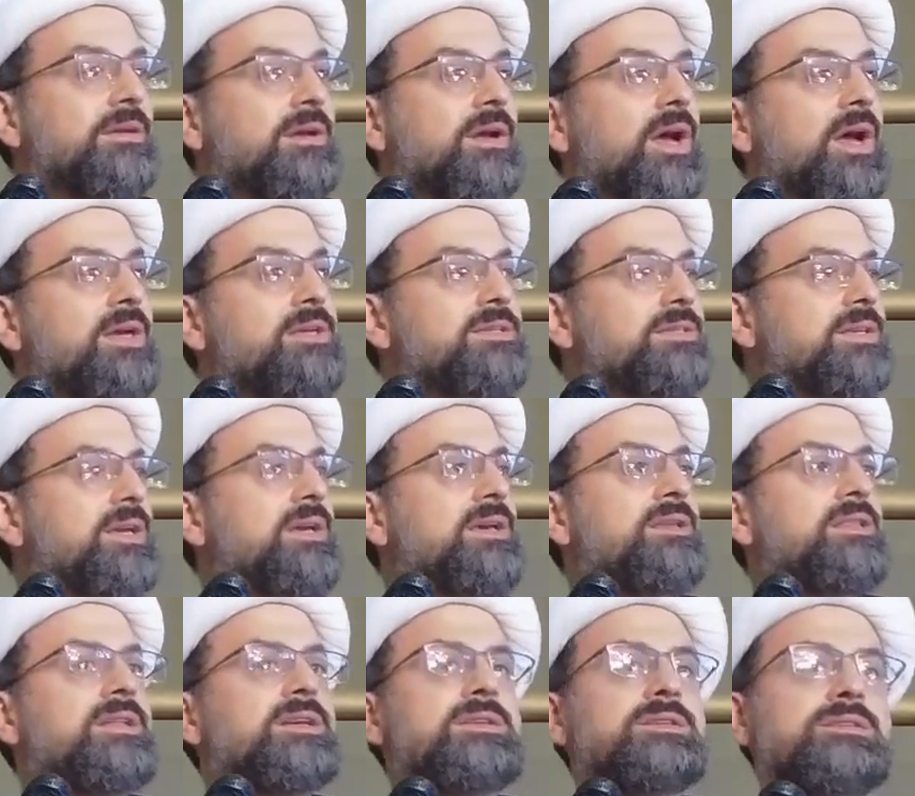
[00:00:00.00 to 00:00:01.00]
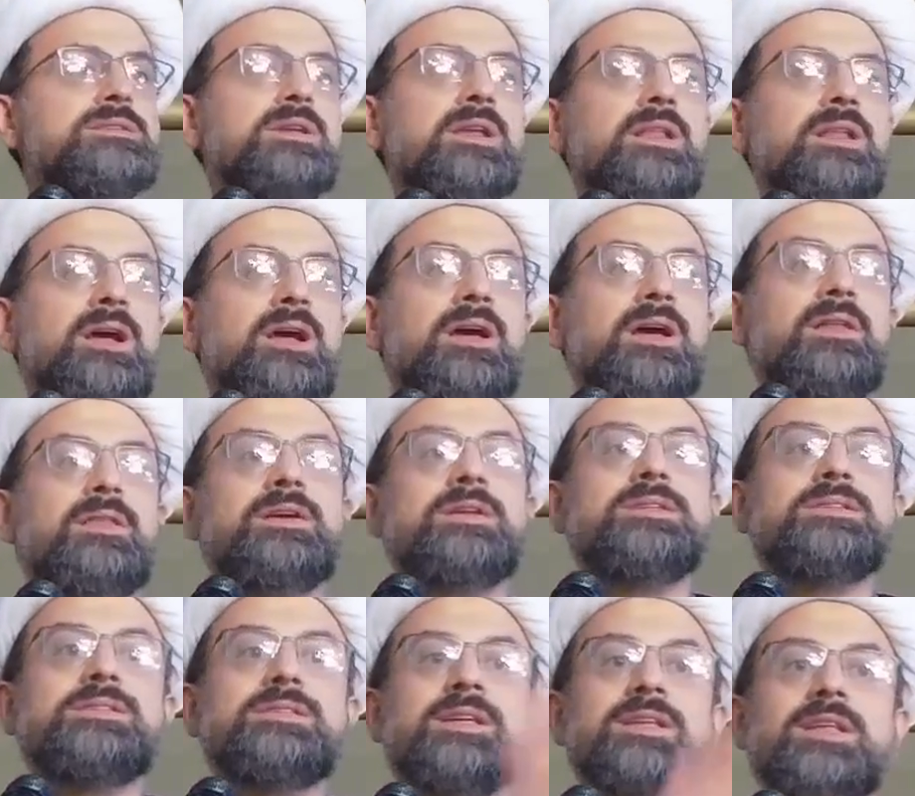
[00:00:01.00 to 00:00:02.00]
I say there is salah, there is
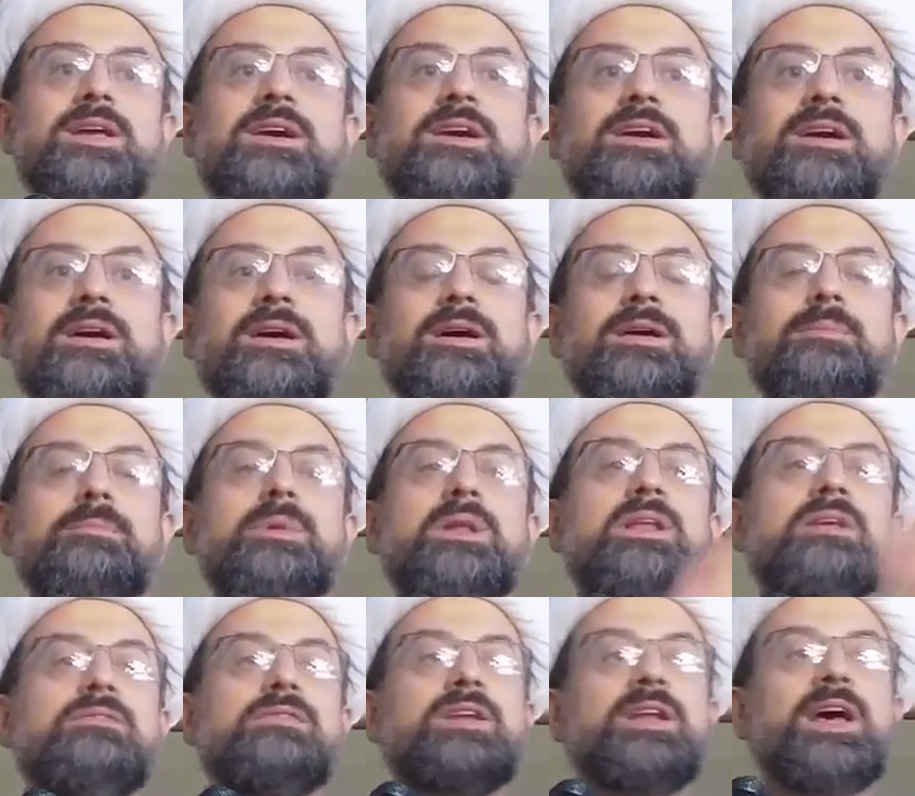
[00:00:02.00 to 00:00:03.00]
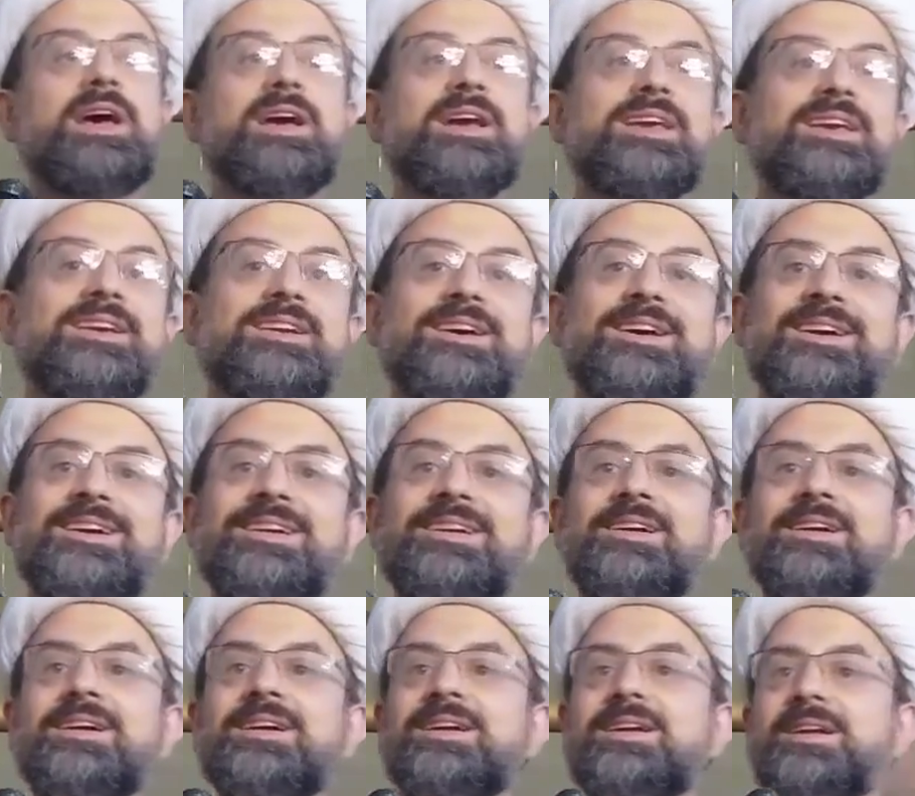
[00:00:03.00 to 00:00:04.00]
sadaqah, believe in akhirah,
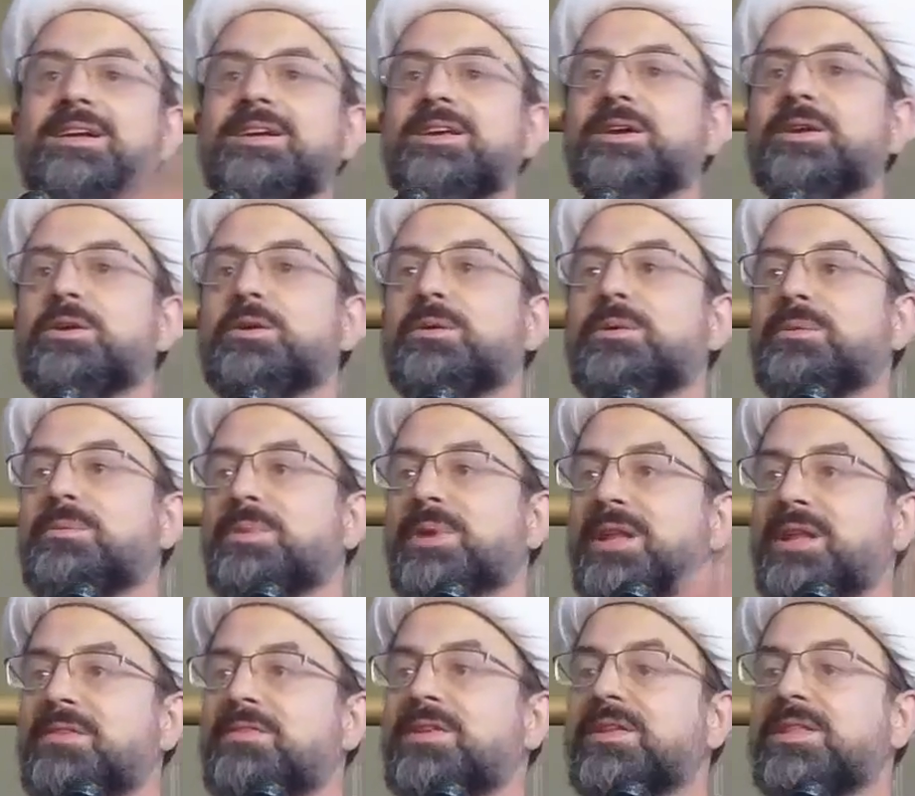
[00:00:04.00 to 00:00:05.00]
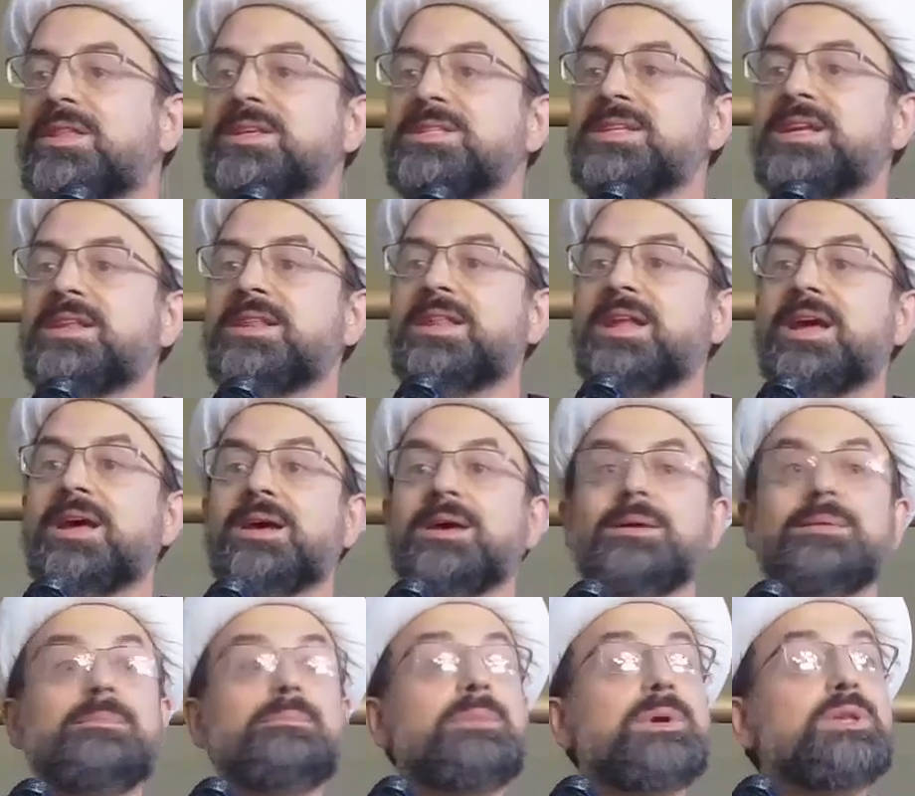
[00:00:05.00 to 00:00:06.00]
you know, believe in this and that.
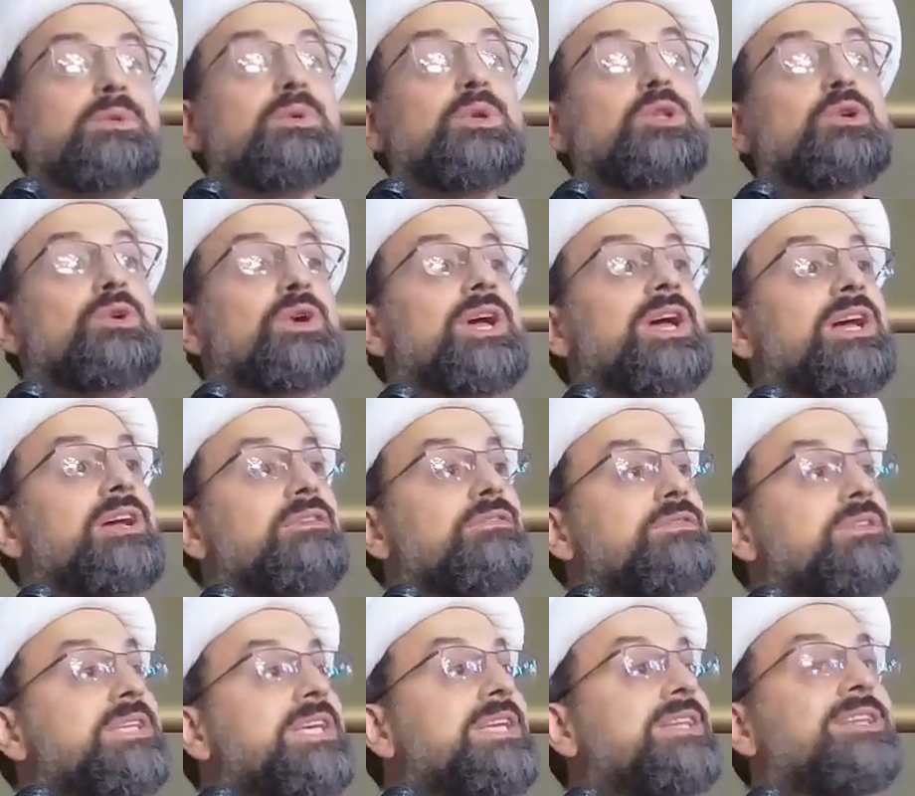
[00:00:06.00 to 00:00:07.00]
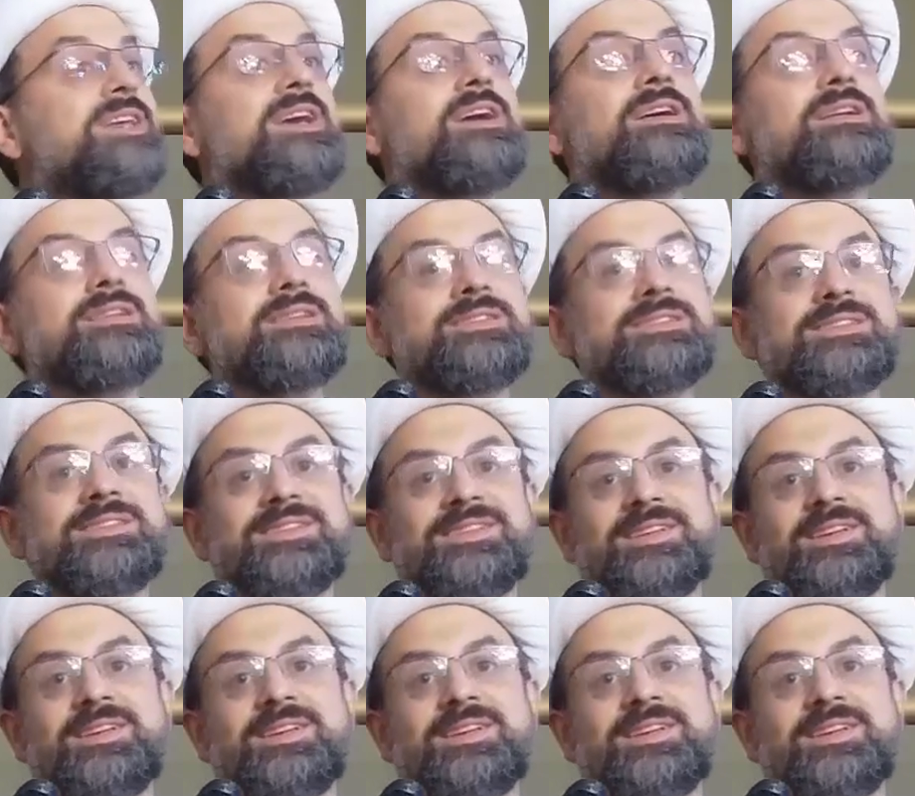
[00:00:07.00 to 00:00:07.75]
But we don't have details.